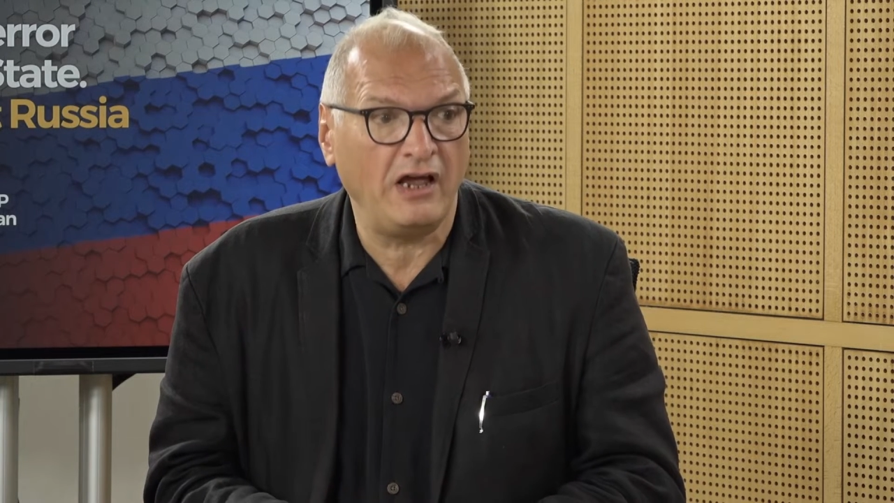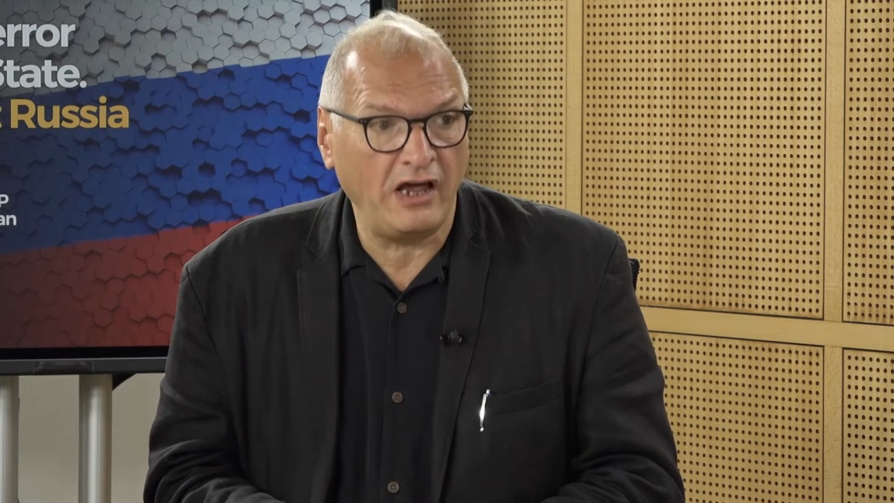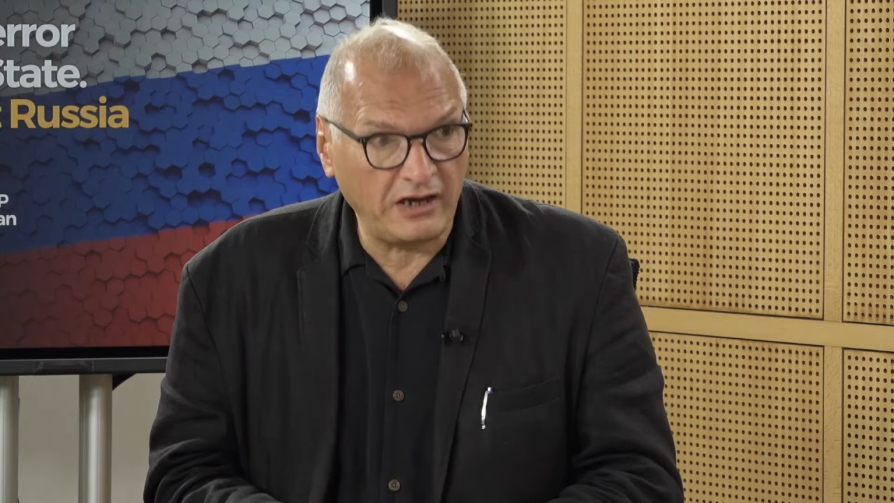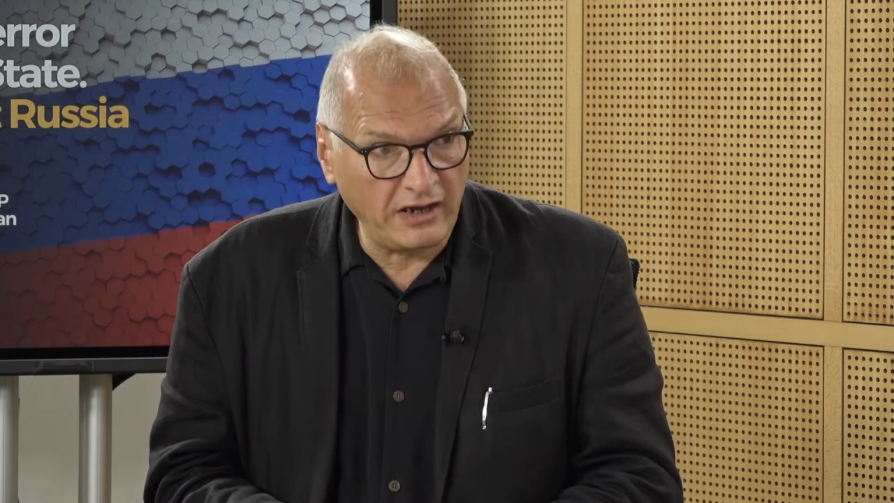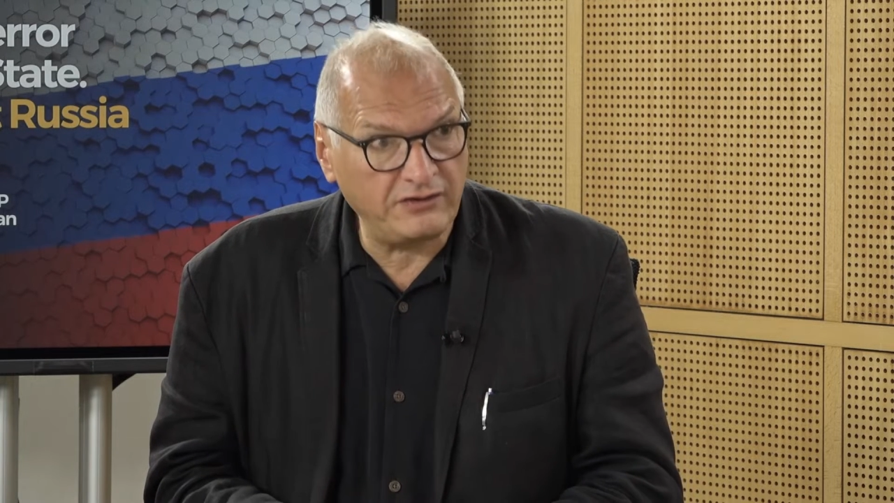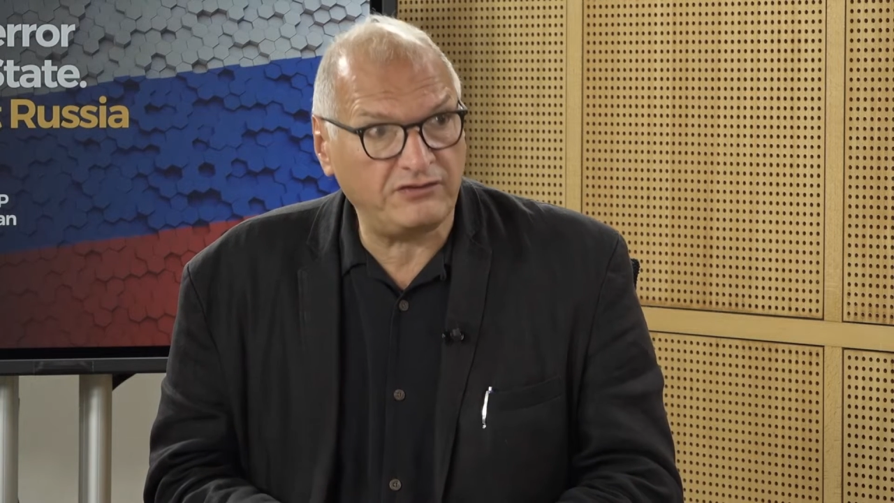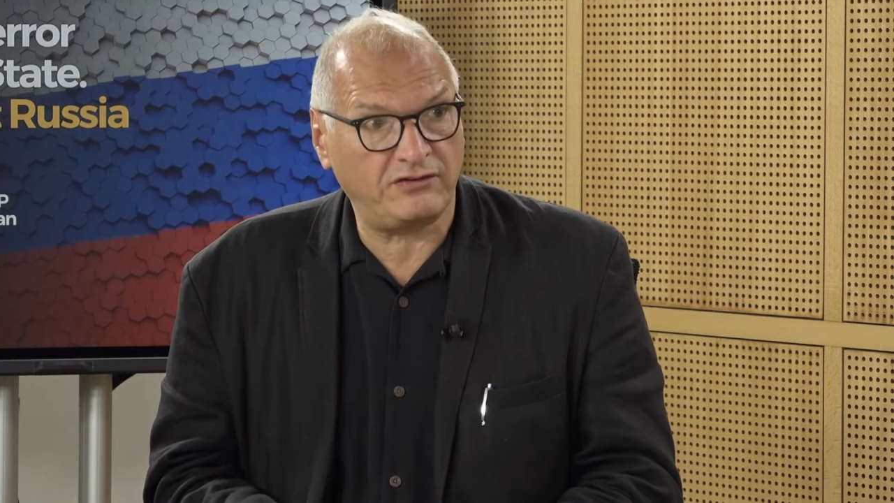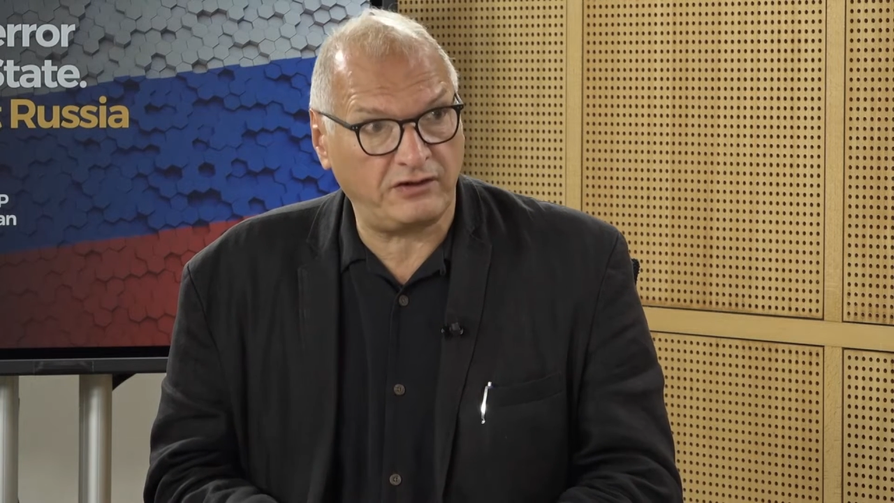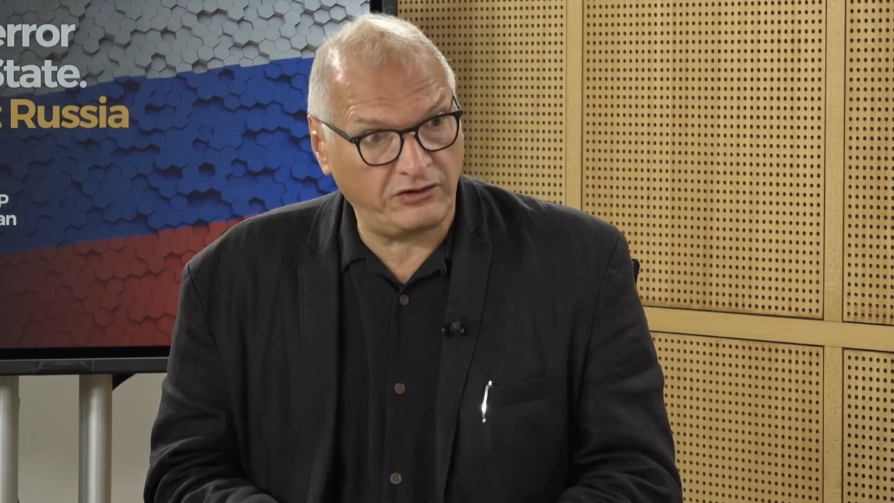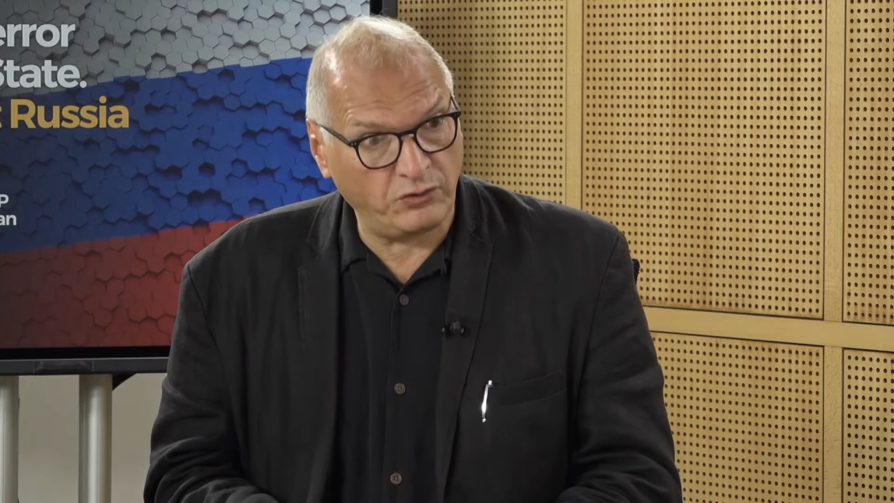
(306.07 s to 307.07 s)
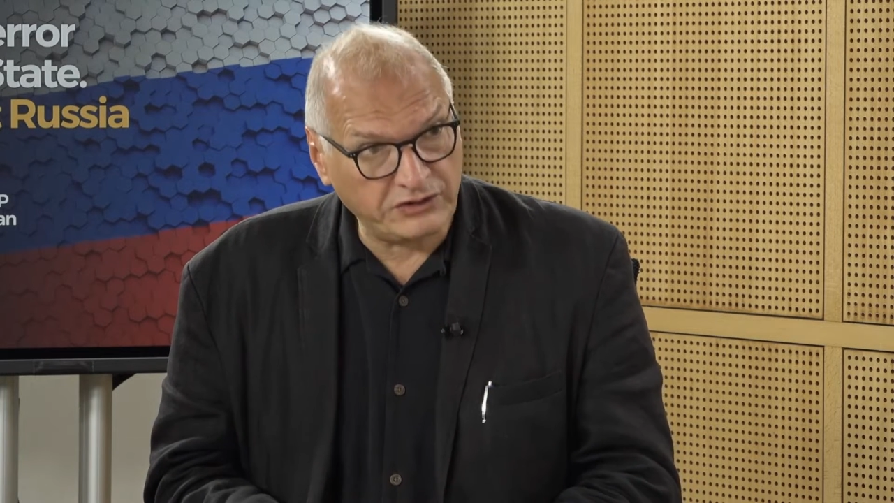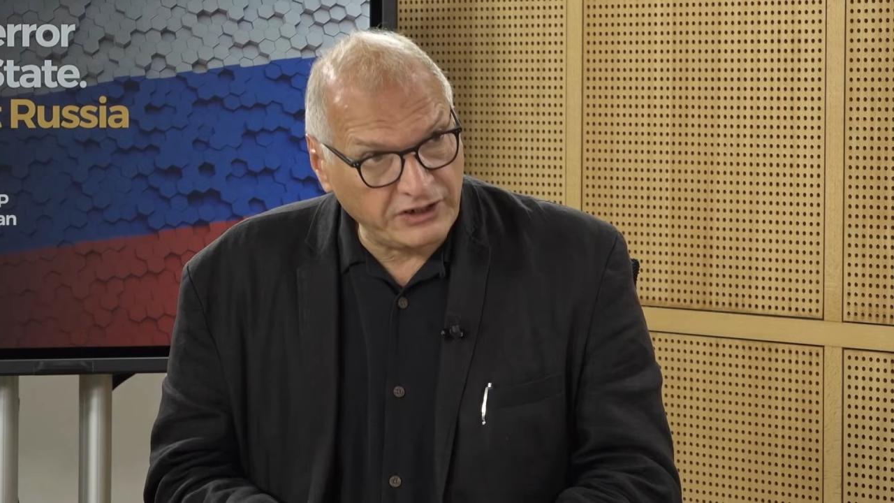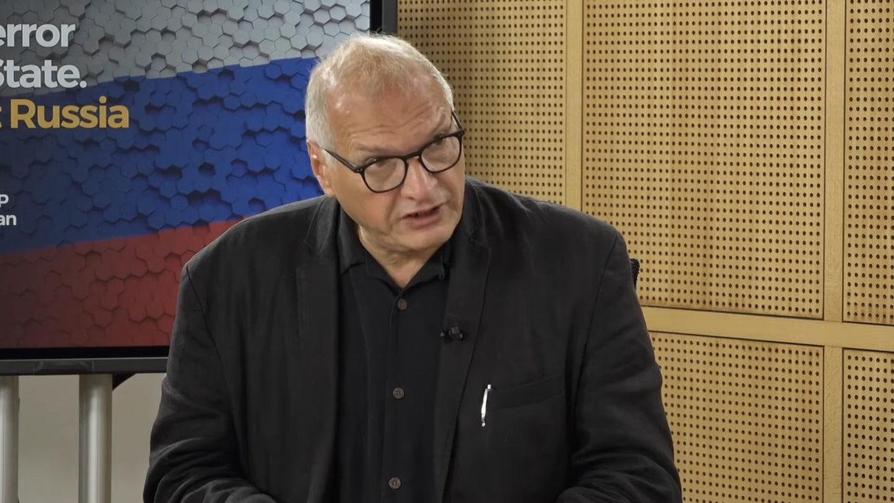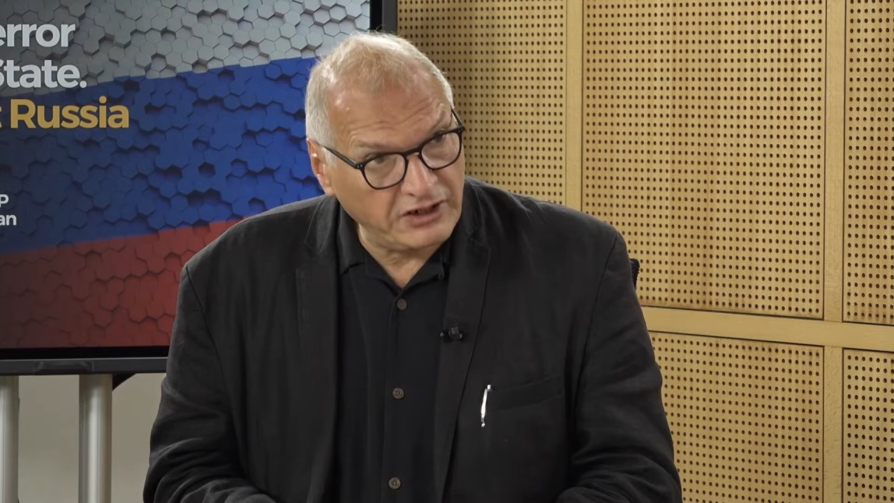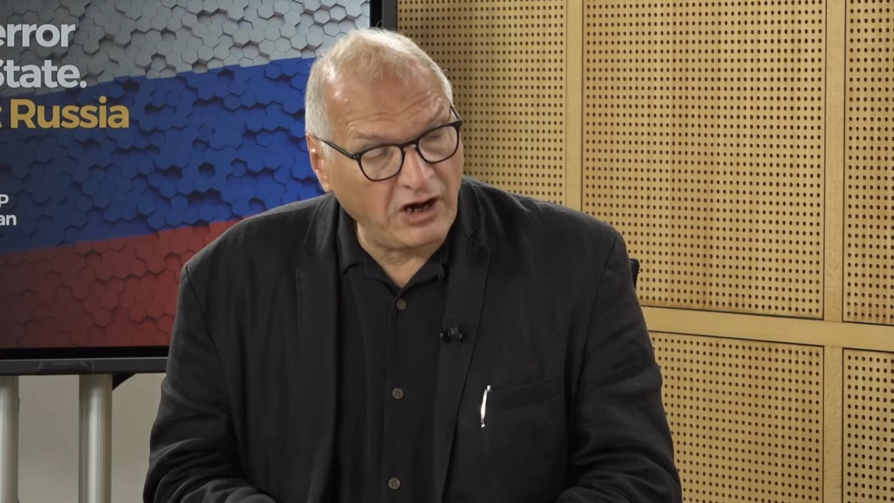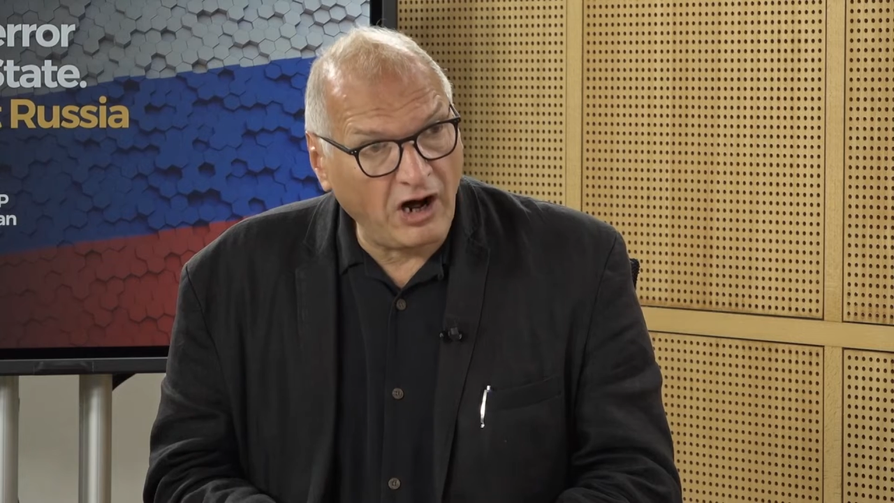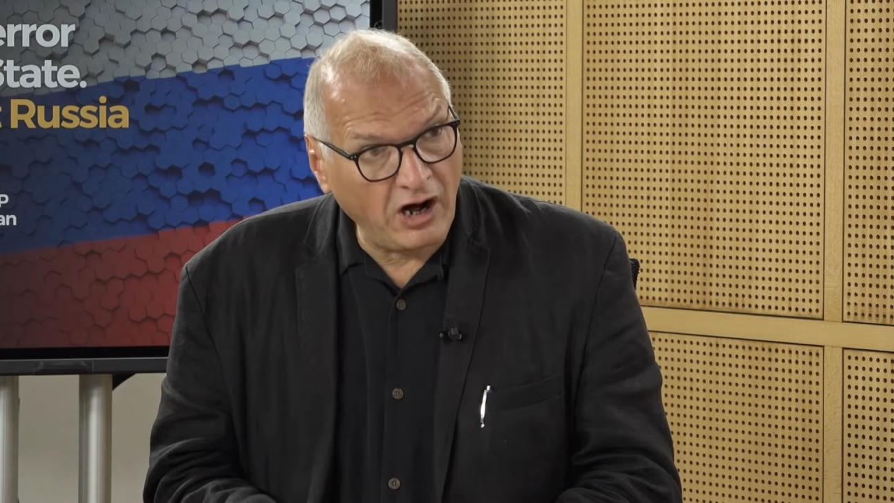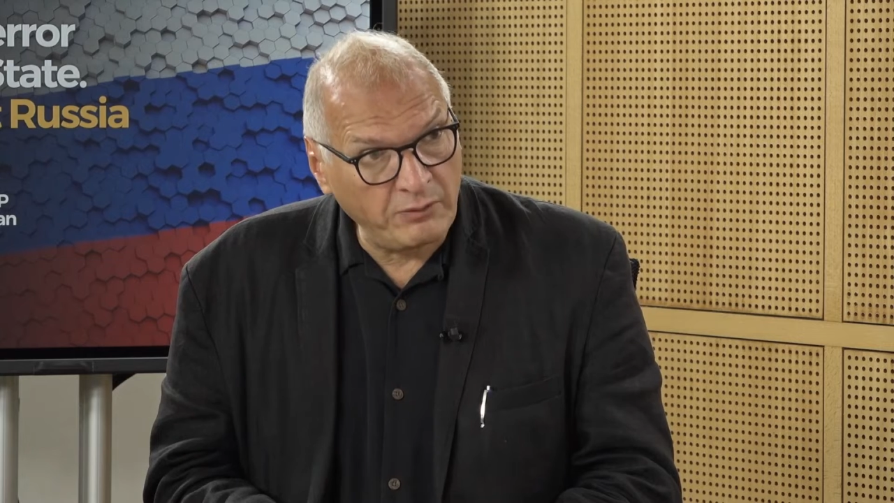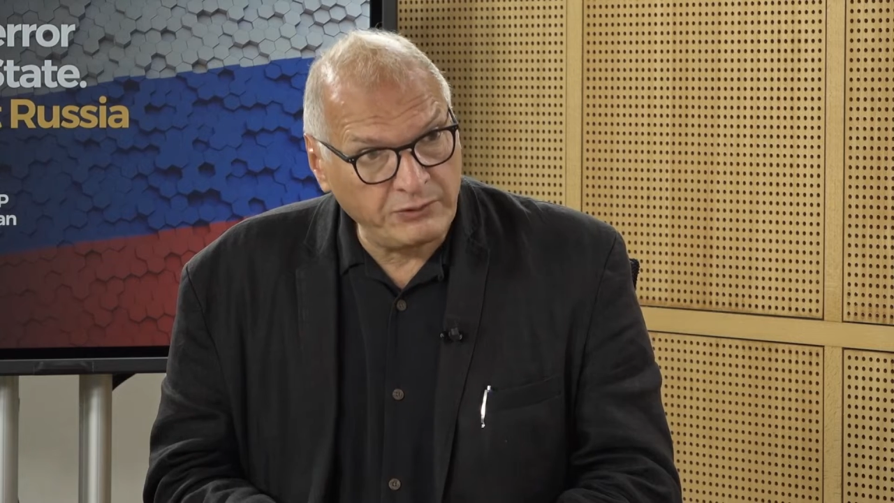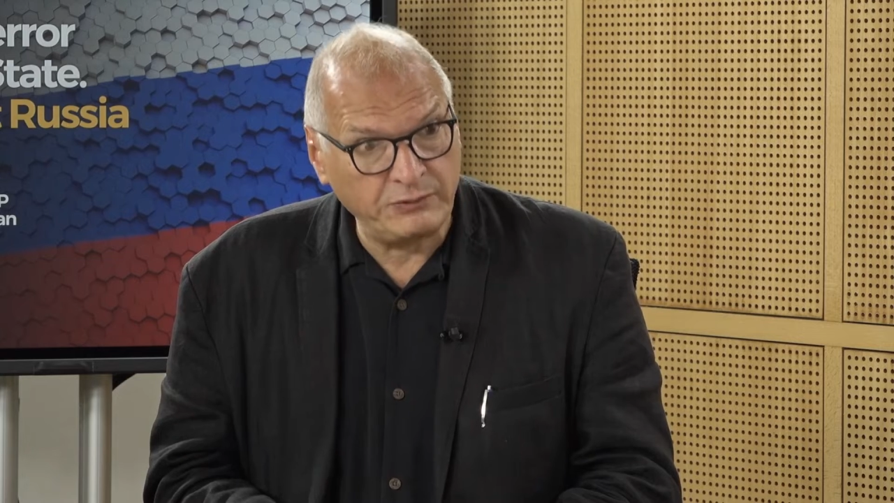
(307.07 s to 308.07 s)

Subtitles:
against Ukrainian army,